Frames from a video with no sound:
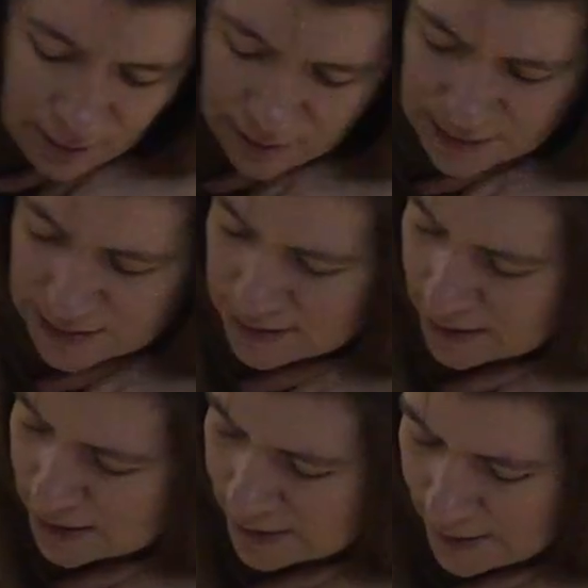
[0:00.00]
This is a
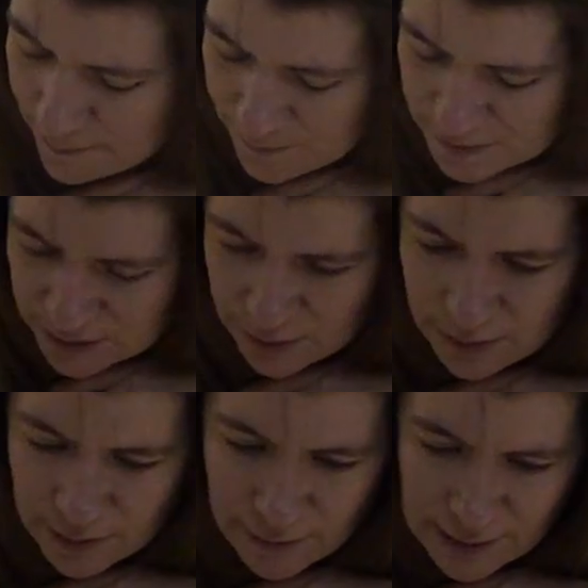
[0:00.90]
clip, so
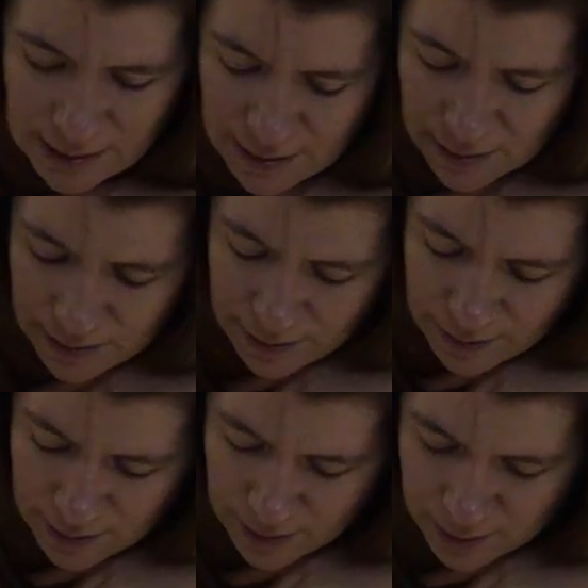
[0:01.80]
it'll go here.
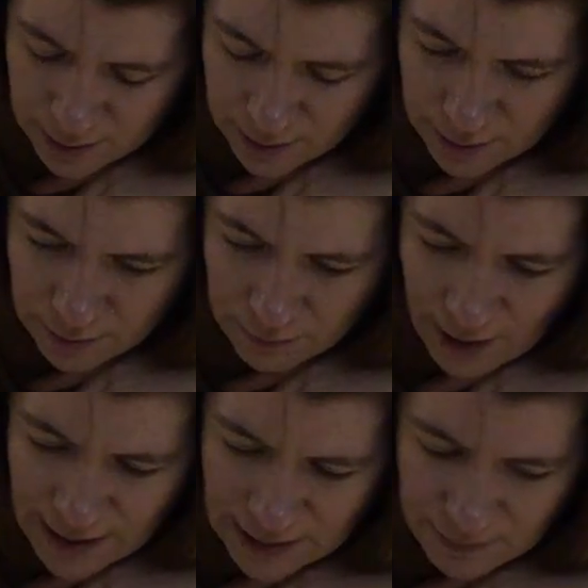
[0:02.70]

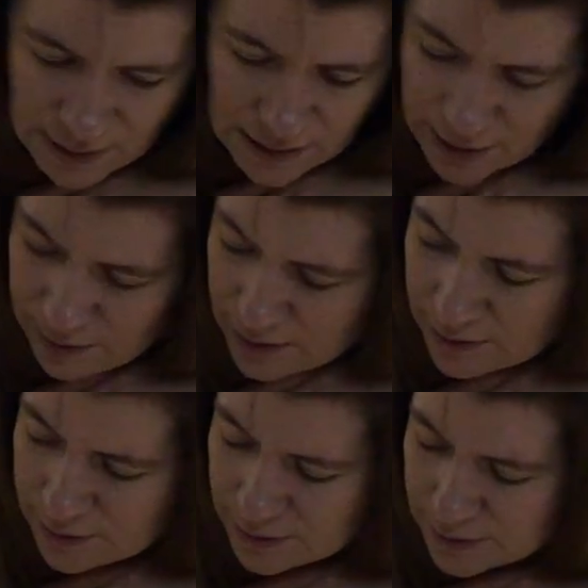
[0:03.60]
Writing
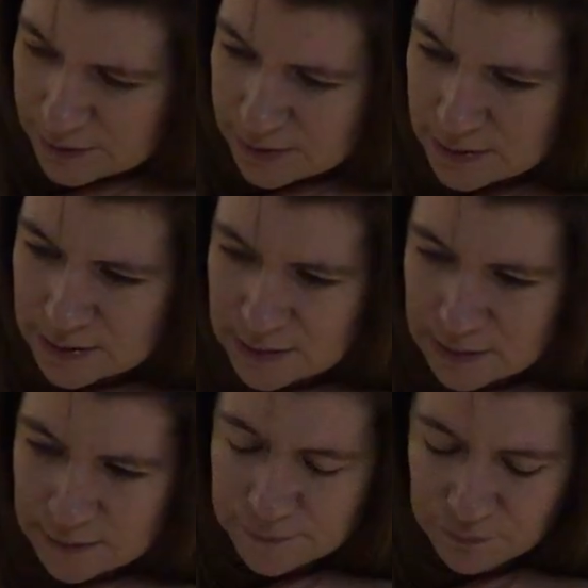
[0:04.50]
materials.
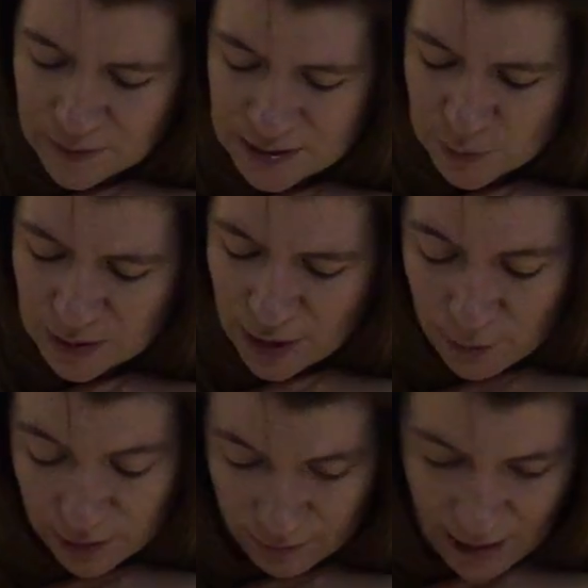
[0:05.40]
This would go
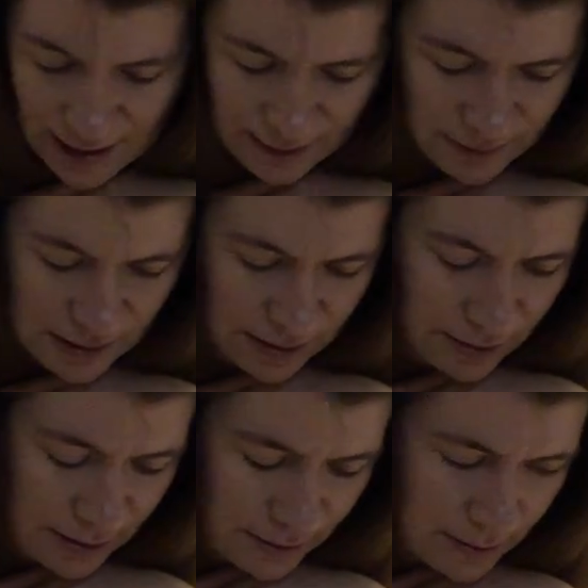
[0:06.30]
with writing
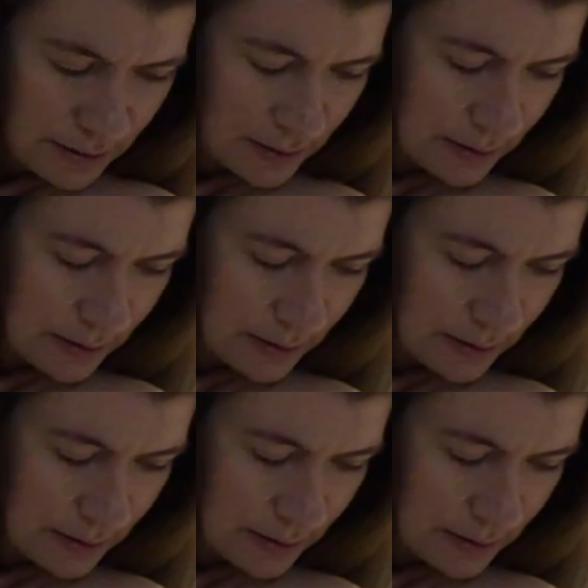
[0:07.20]
materials.